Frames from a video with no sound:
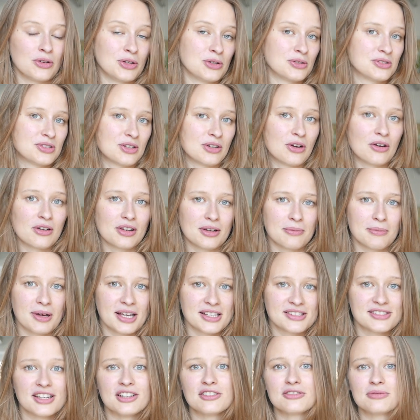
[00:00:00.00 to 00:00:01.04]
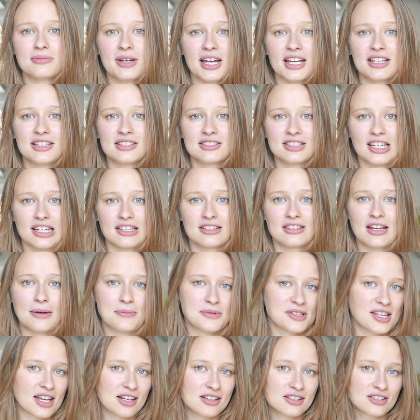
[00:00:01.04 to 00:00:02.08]
using only my self-made and
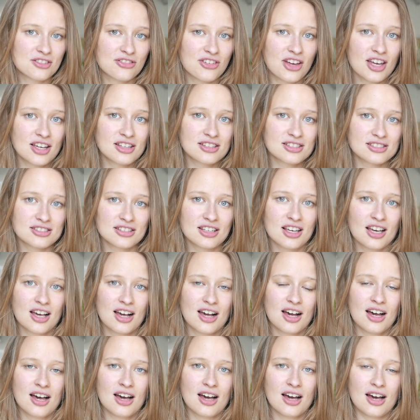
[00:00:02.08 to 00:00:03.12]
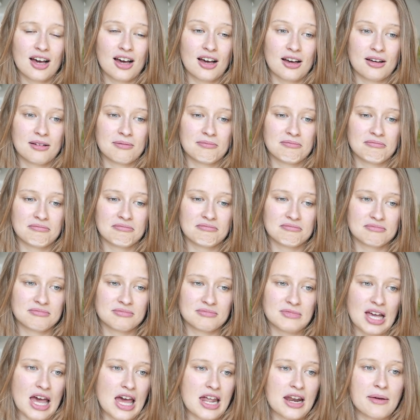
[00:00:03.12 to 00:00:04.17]
upcycled things.
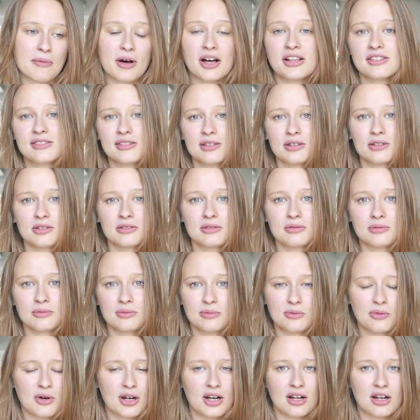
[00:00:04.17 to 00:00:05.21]
And I'm also want